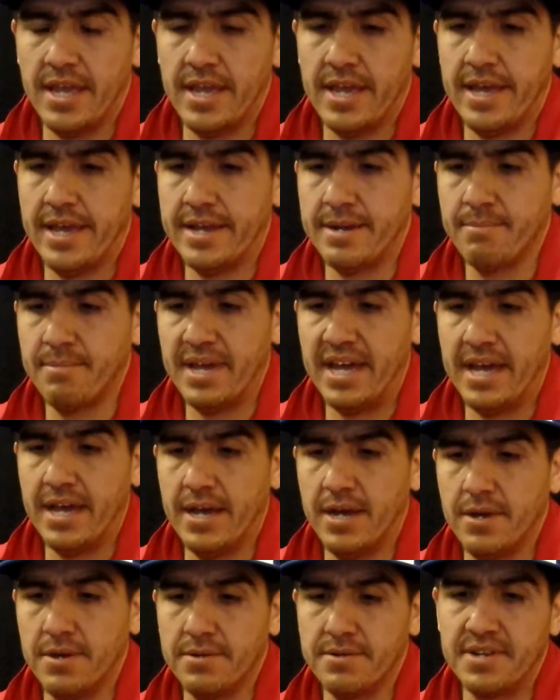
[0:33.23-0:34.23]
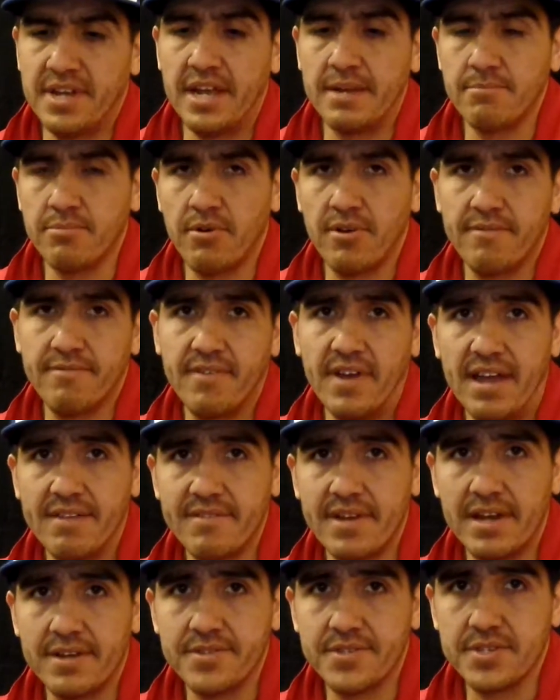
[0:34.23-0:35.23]
at about 9.5
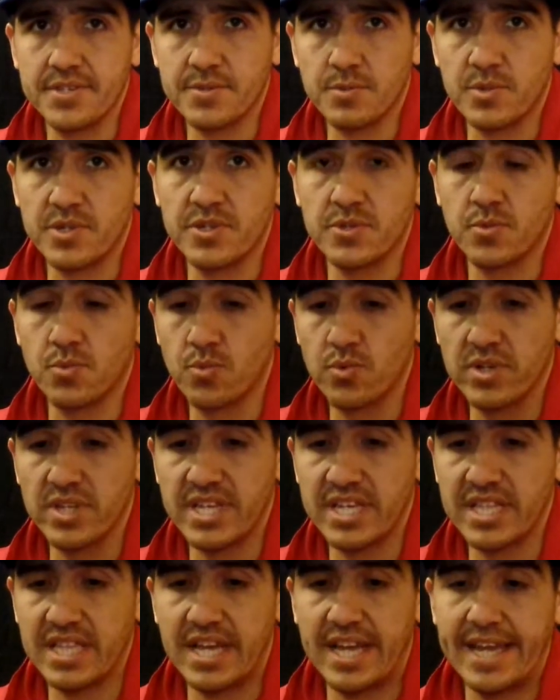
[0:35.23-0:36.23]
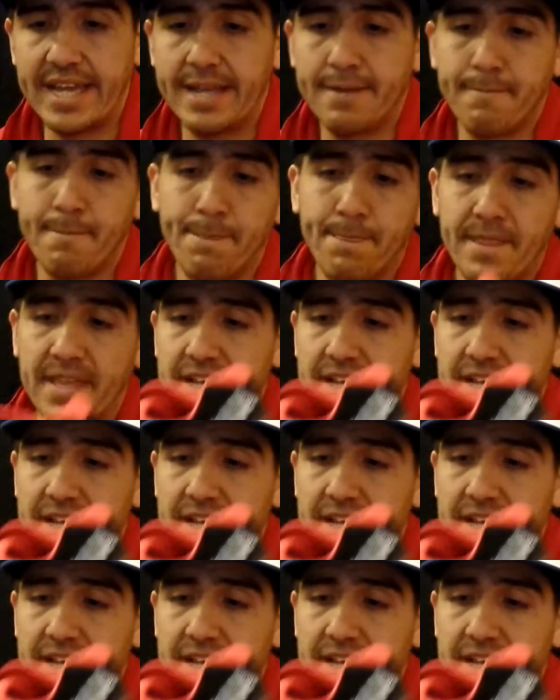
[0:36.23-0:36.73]
ounces, which is really light.